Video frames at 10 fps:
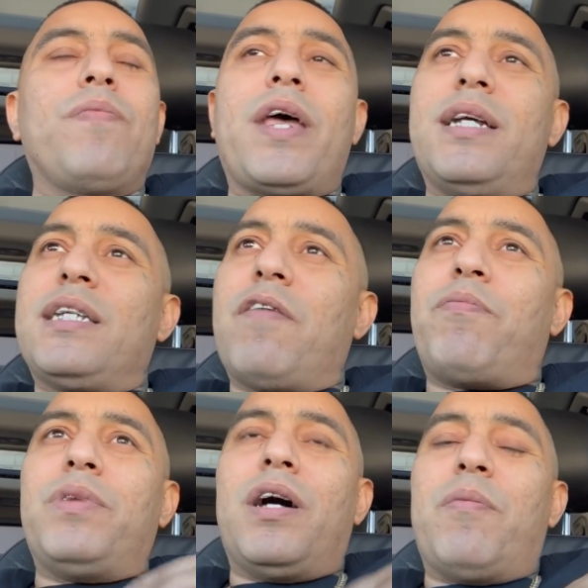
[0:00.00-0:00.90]
things that
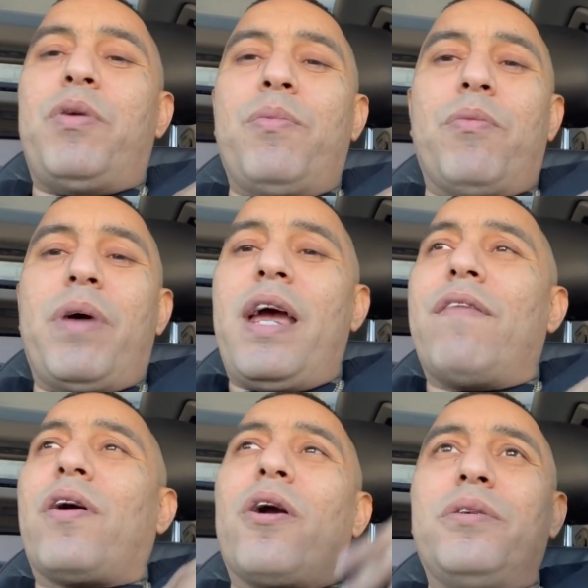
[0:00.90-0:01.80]
uh, people may
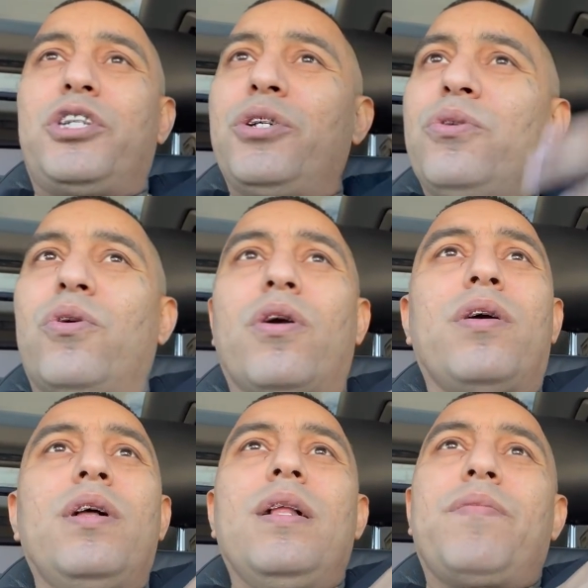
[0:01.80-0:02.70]
have hurt you, or
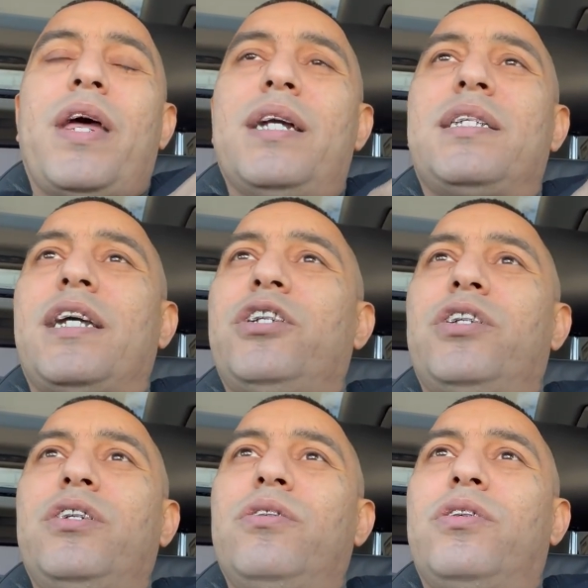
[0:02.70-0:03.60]
things that
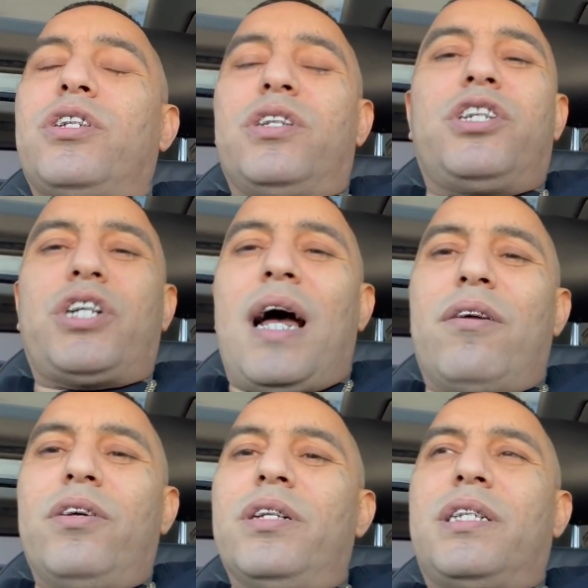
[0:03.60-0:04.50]
you just
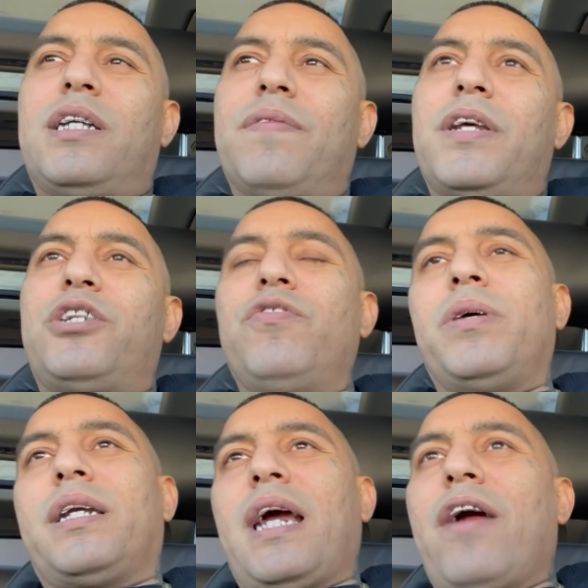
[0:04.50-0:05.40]
childhood stuff that you've
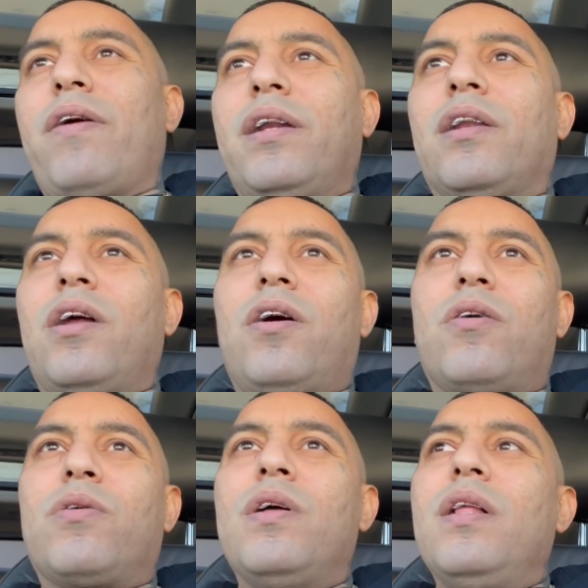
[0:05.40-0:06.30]
been carrying
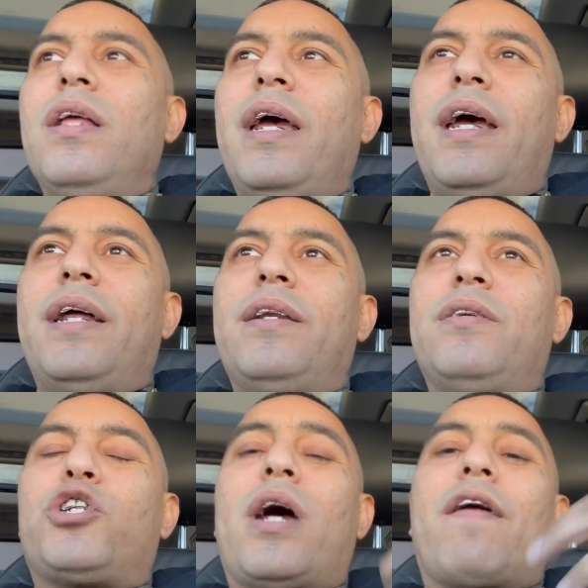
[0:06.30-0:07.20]
along,
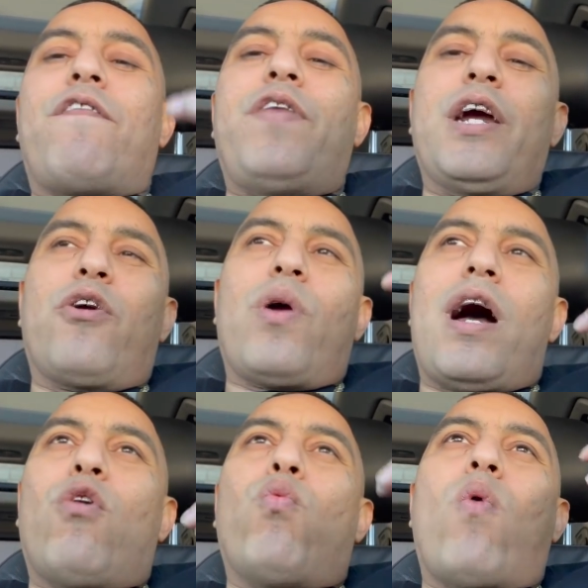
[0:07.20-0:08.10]
and try to figure
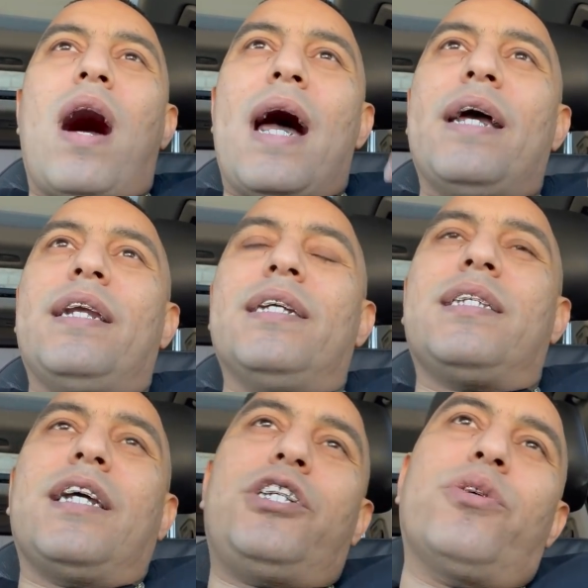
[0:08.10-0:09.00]
out why it
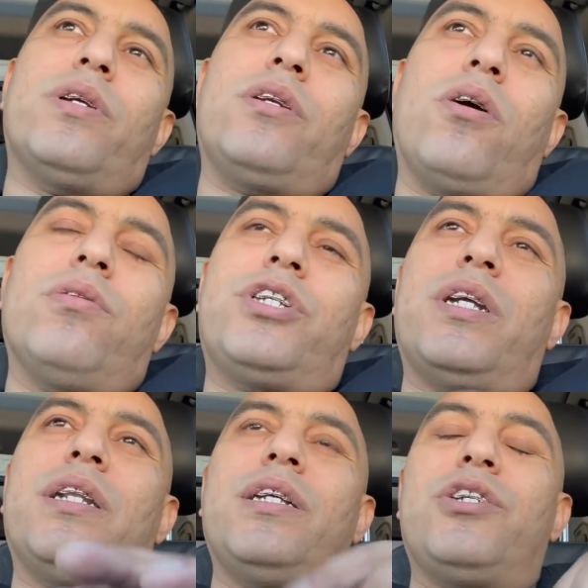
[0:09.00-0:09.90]
is that you're indulging
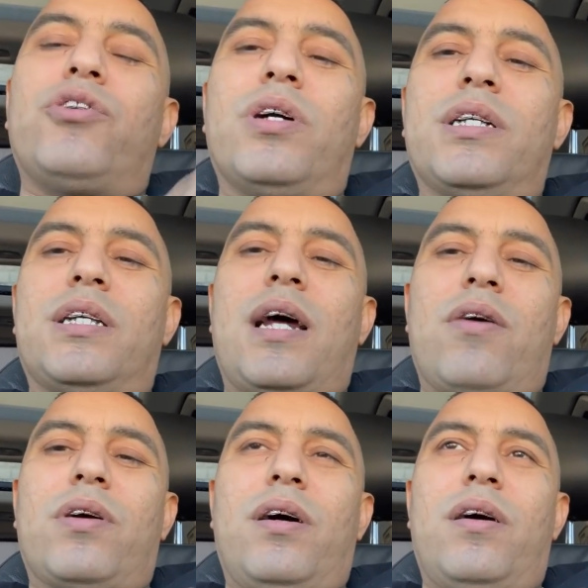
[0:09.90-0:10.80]
in these drugs and
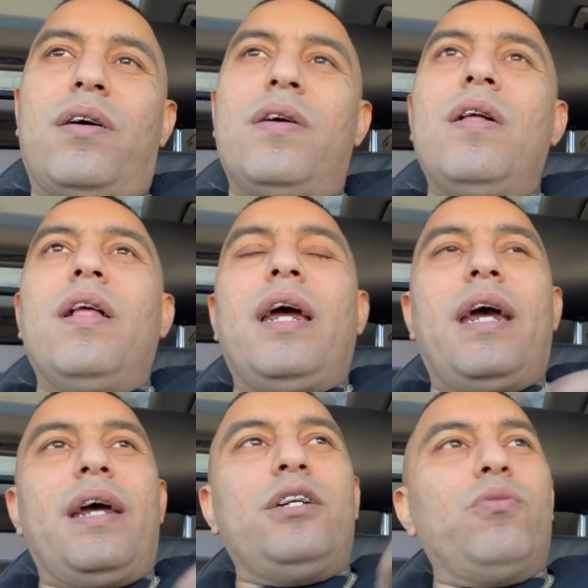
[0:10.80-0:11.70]
alcohol
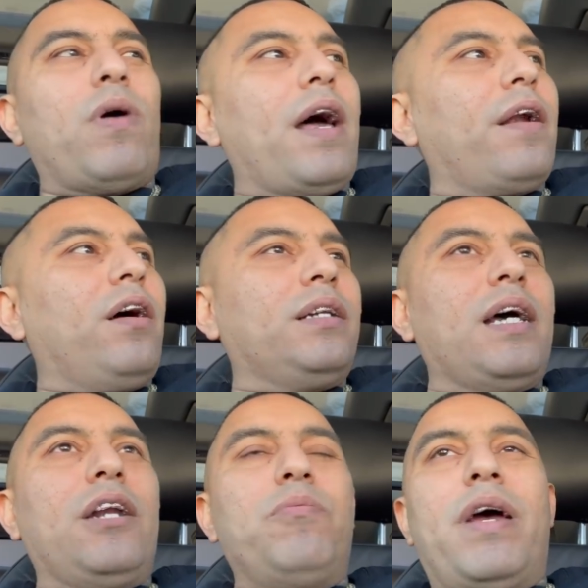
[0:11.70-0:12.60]
and you write it all
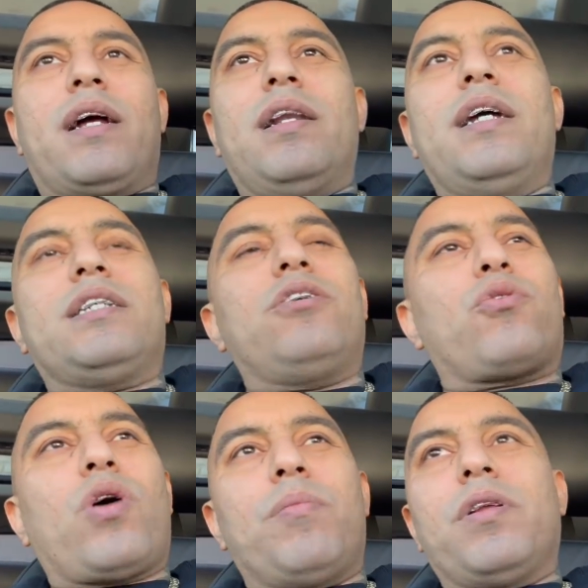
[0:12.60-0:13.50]
down you make a list you
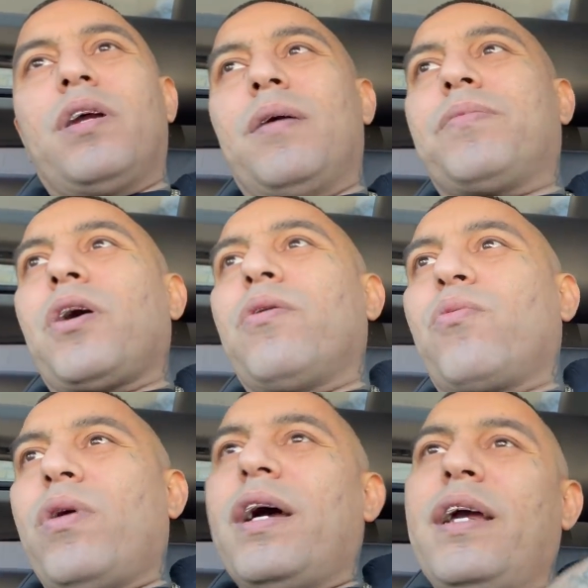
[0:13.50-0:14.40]
crumble it up throw it
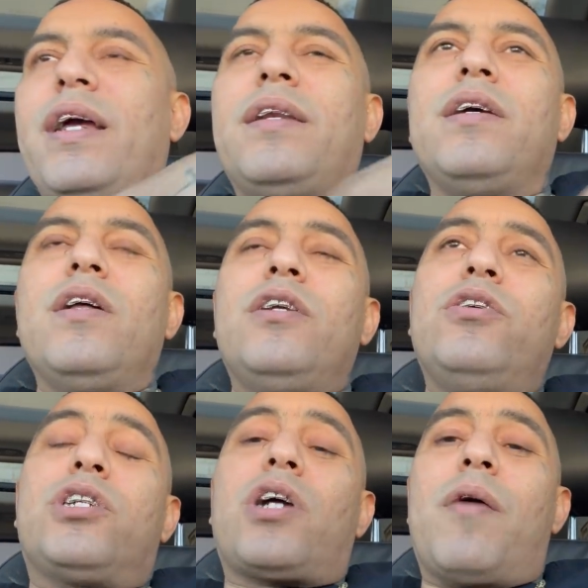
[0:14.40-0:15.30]
away and
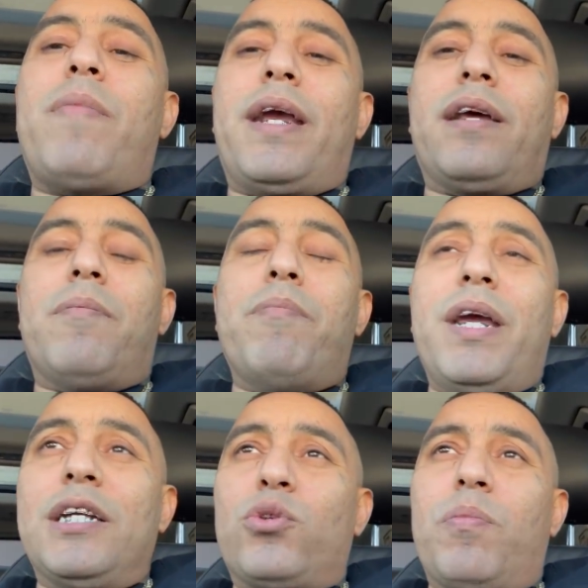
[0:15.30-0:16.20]
you start making
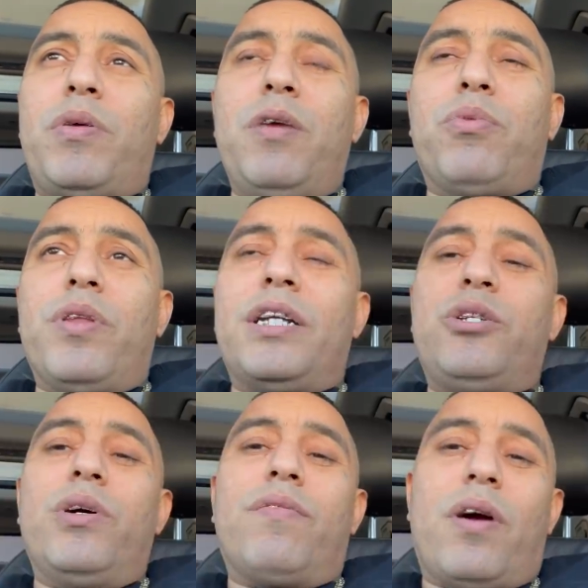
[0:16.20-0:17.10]
amends with people that
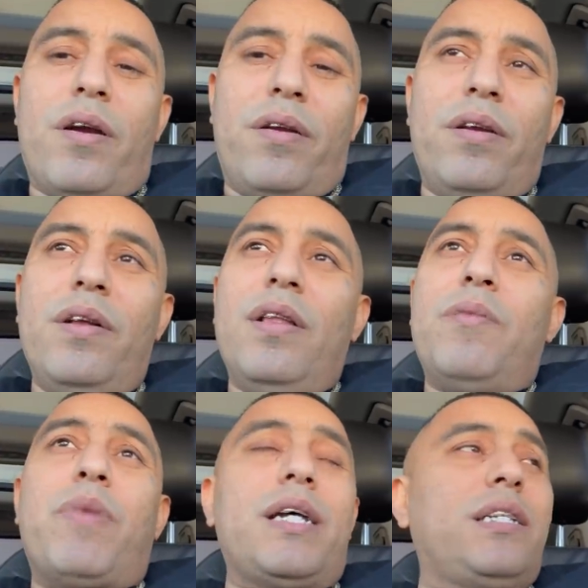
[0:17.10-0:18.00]
you have hurt
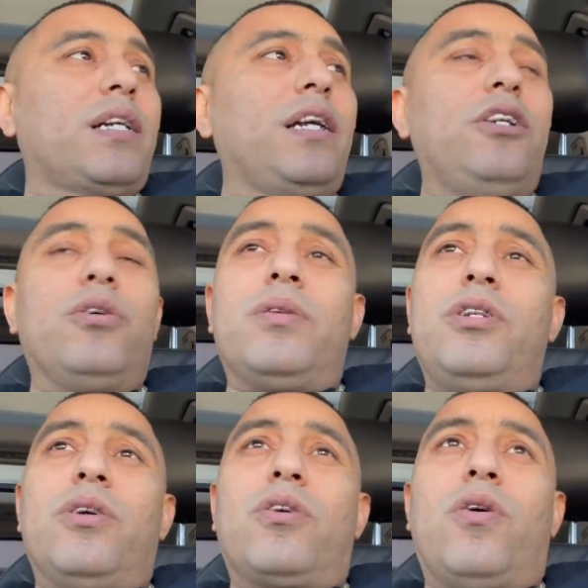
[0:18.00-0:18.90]
basically you're
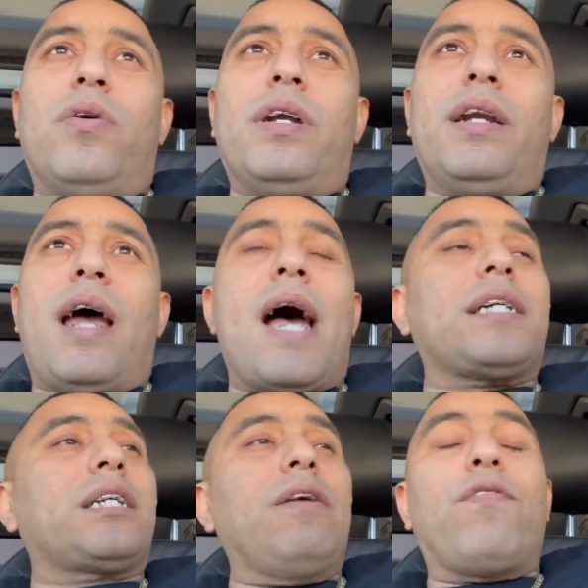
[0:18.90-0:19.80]
you're going and
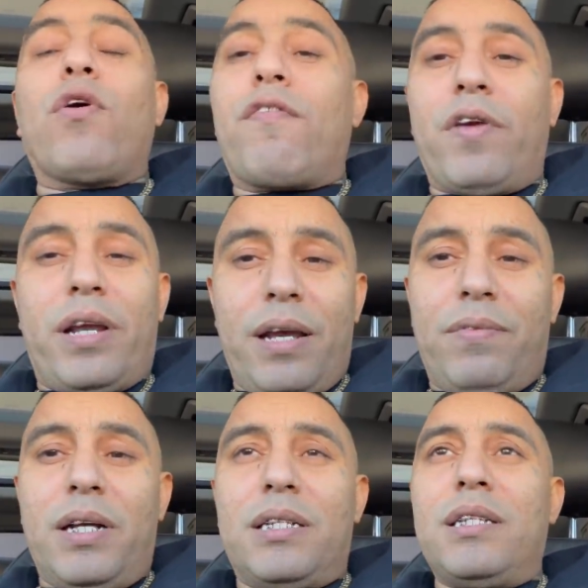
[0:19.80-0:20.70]
asking for
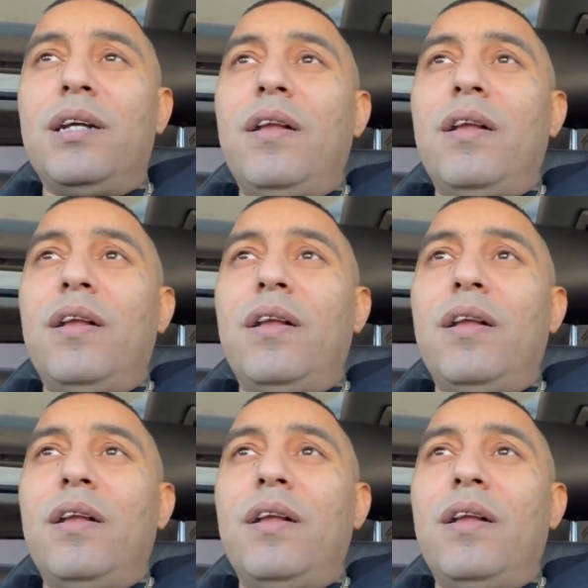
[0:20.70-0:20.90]
forgiveness